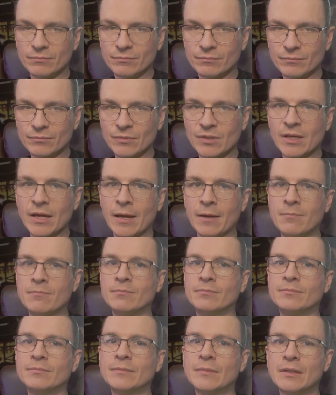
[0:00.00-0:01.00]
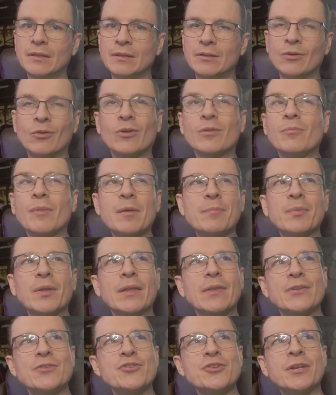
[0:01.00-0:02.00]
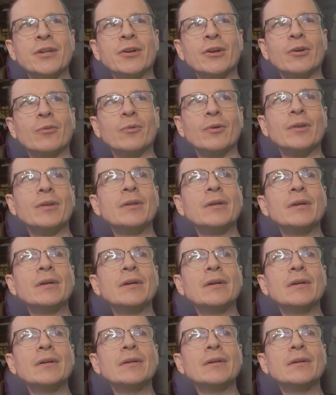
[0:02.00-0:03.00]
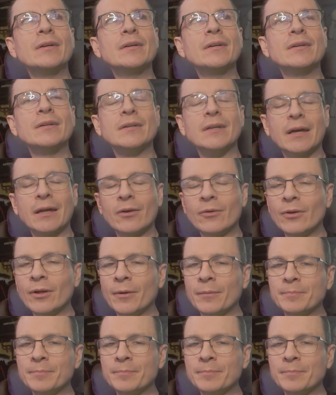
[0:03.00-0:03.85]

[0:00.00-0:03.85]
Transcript: Okay? Or it might play the generic one. I don't know.